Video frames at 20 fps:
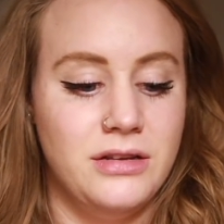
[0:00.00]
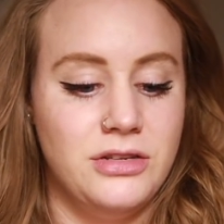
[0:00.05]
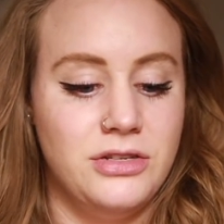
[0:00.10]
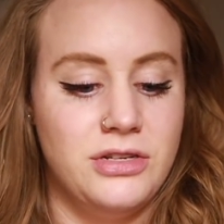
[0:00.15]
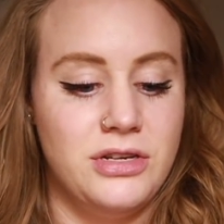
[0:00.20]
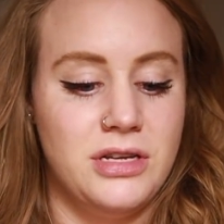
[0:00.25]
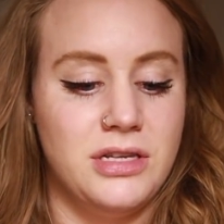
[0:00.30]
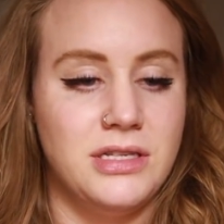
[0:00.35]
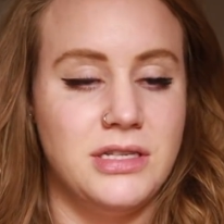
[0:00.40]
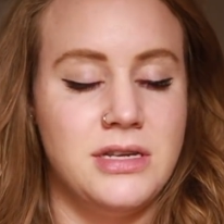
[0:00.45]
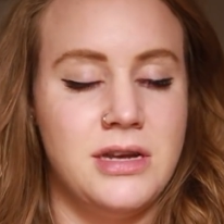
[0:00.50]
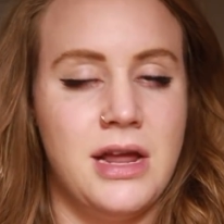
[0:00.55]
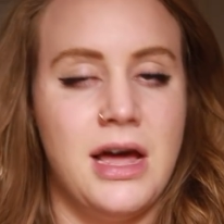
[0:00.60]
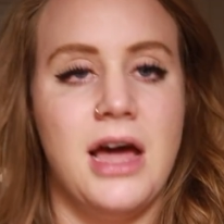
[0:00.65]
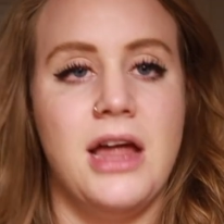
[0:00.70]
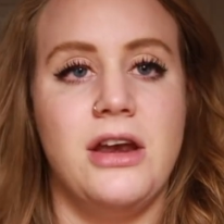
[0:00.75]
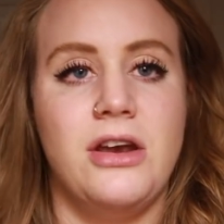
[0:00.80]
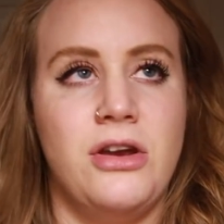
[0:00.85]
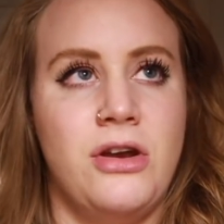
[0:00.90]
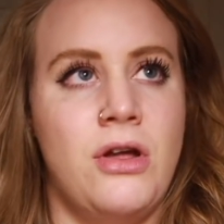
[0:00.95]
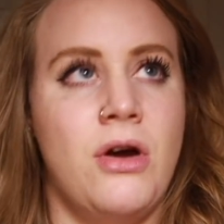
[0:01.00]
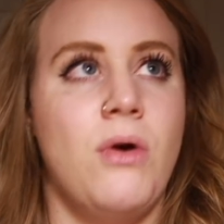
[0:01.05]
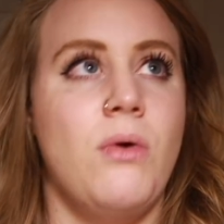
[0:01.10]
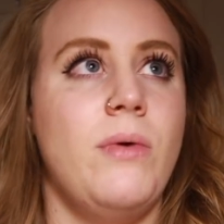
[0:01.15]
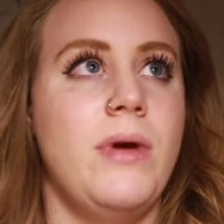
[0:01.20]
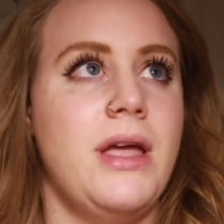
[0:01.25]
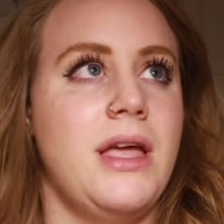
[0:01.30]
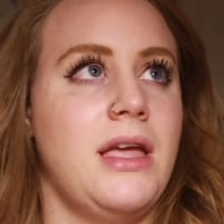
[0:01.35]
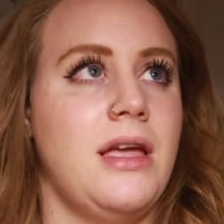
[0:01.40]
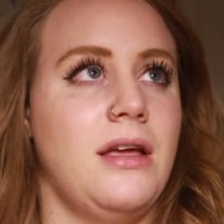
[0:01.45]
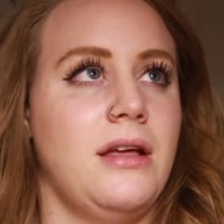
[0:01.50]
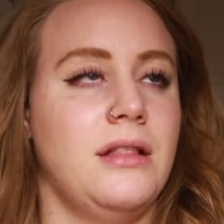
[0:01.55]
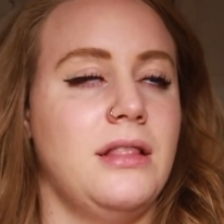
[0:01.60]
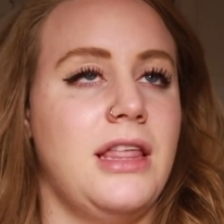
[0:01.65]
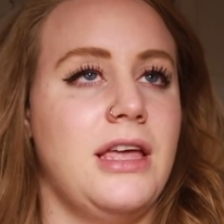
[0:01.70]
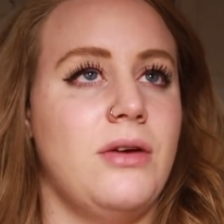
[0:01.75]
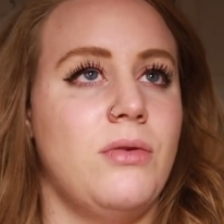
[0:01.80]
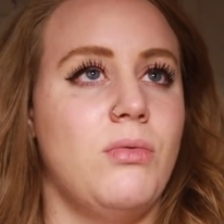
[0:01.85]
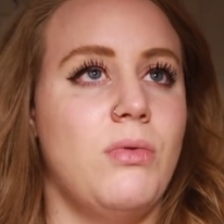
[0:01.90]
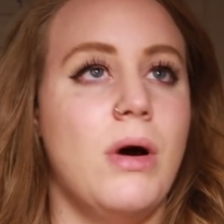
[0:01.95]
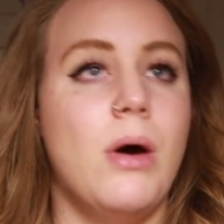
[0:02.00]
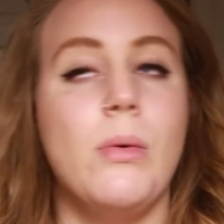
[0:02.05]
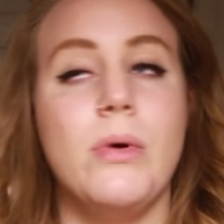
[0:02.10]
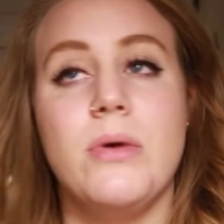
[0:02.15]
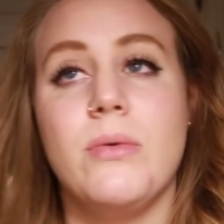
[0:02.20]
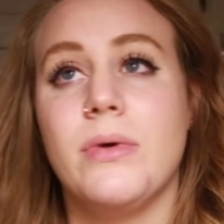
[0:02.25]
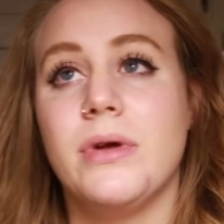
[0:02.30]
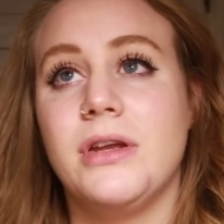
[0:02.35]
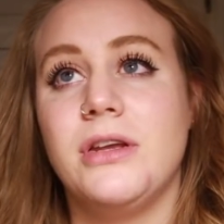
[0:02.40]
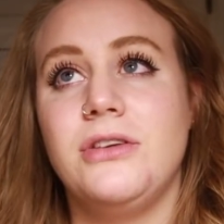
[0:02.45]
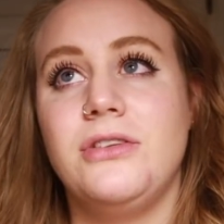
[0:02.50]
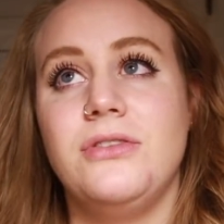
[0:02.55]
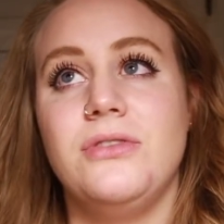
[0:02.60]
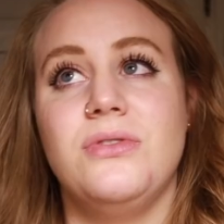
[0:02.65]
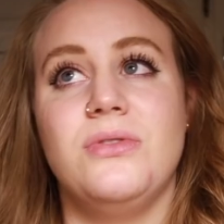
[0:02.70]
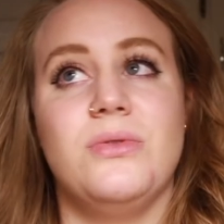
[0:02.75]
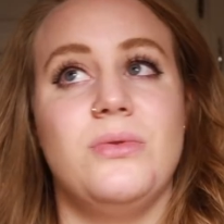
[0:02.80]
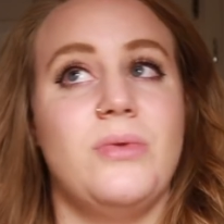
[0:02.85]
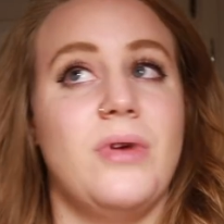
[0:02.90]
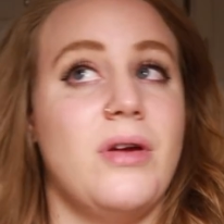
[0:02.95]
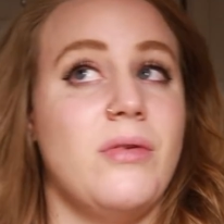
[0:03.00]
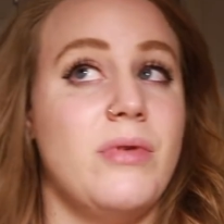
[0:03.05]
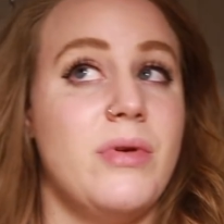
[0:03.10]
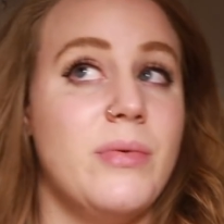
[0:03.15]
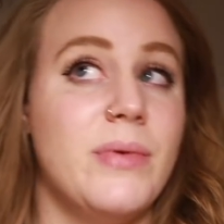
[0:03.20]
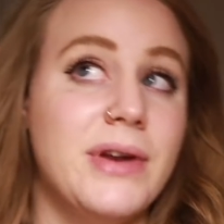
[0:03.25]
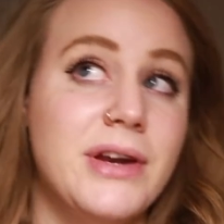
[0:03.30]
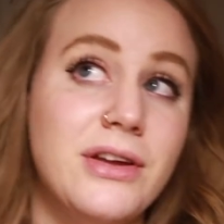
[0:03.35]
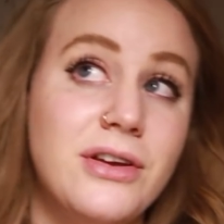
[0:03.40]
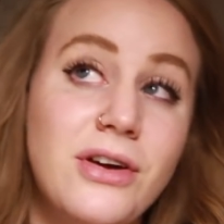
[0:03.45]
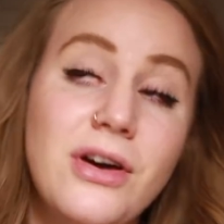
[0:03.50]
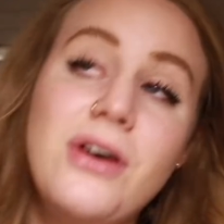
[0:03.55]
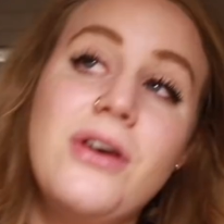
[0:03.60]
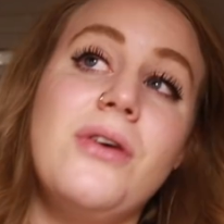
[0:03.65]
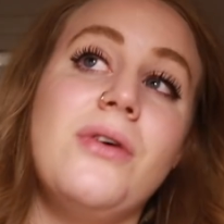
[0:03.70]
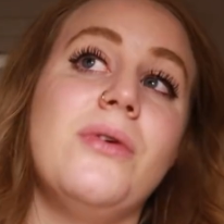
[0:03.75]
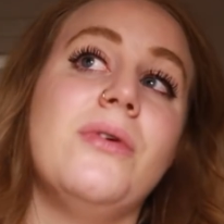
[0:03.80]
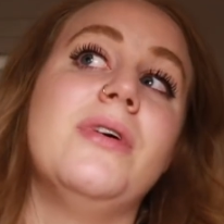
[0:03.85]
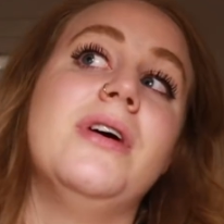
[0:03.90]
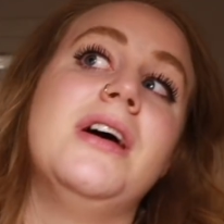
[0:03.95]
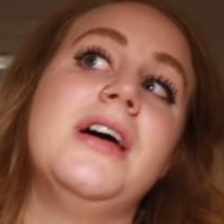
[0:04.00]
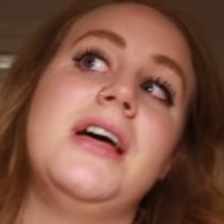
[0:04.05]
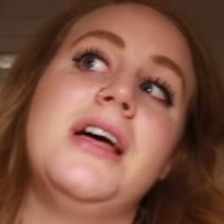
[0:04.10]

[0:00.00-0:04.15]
just not knowing like what we want to do, where we want to go,